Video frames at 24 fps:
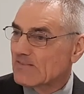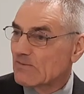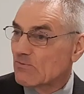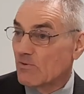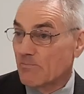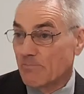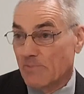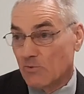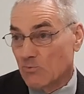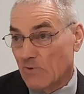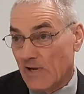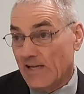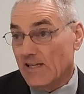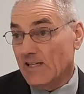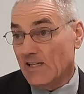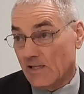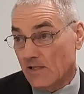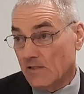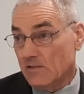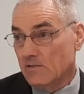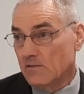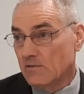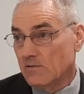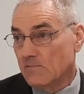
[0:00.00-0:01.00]
We'd be
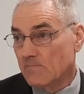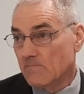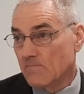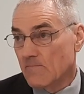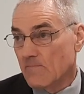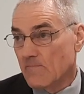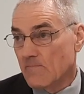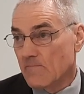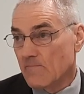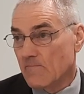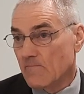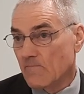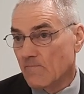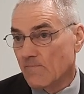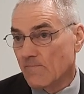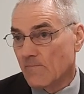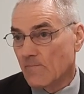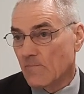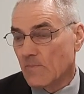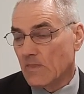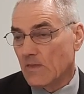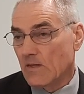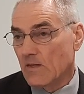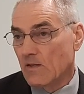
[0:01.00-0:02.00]
ready.
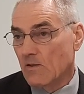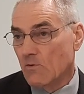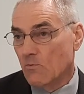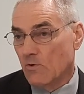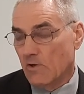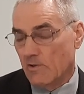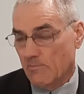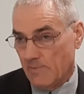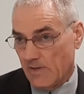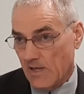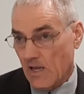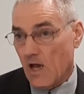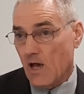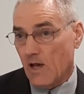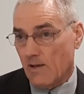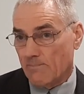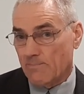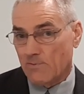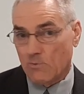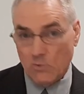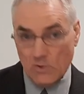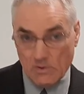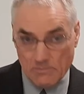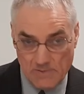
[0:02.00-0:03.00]
We'd be
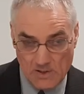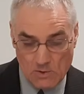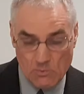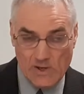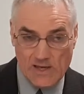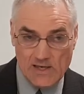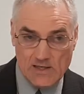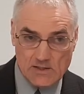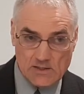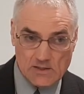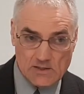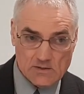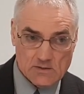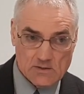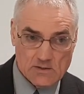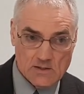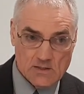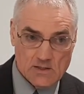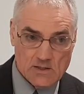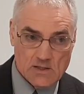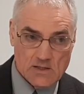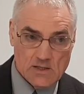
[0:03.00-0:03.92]
up. We'd be waiting.